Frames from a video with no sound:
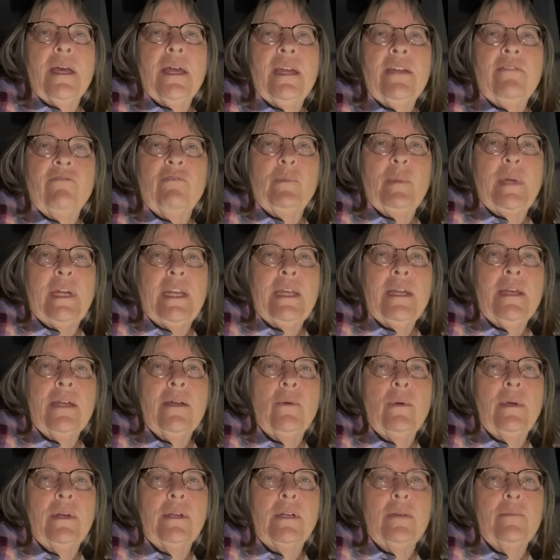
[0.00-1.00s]
Hey everybody,
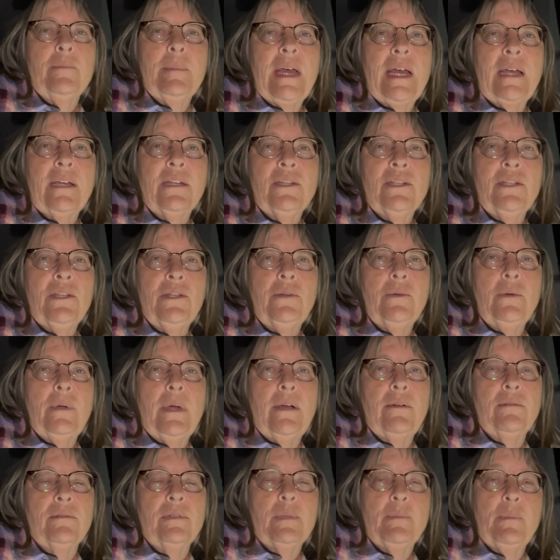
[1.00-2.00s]
welcome back to
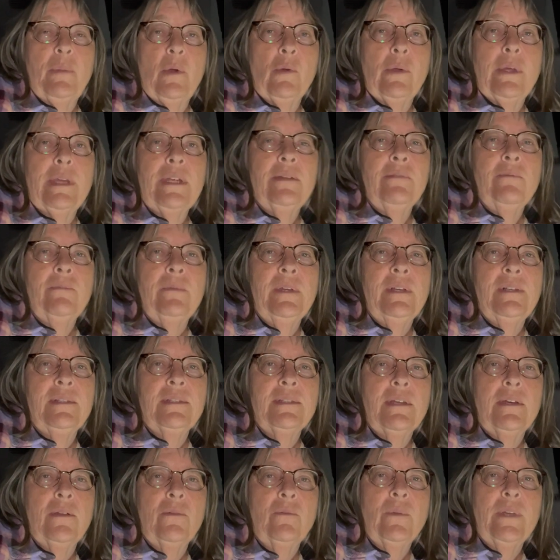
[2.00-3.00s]
Outspoken
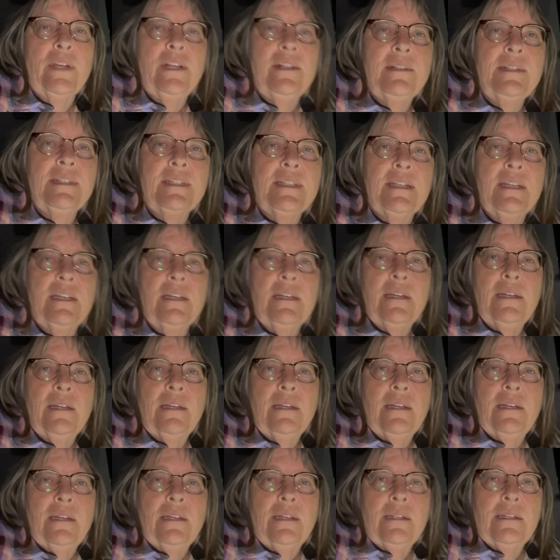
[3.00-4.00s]
Wheels on Wheels.
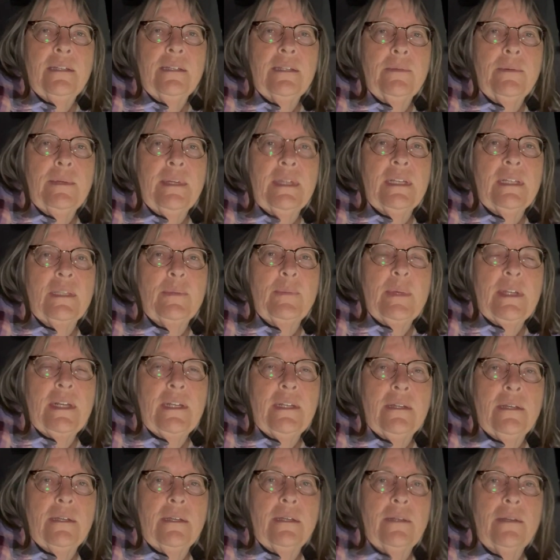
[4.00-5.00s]
This week's been
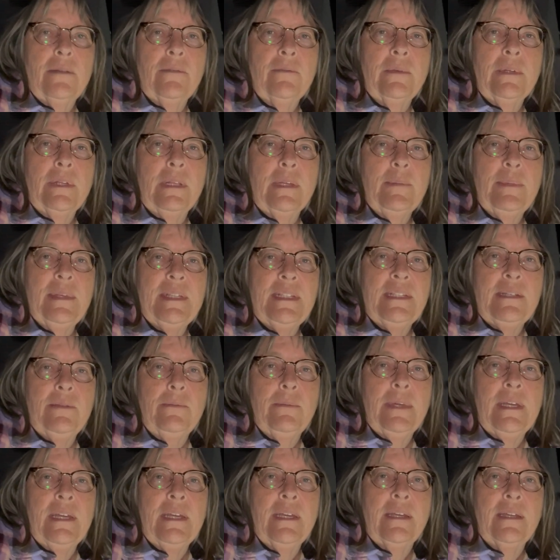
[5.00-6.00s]
a really busy
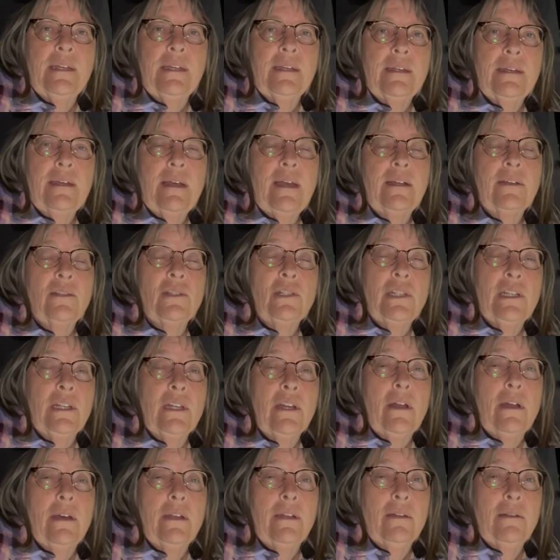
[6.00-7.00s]
week. Actually,
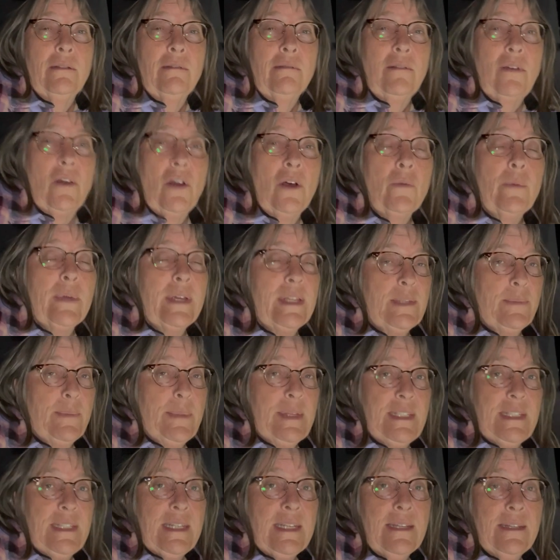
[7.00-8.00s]
not always
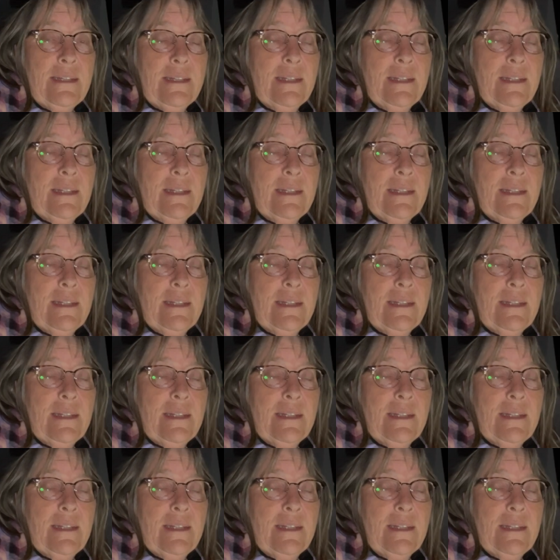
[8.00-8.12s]
busy.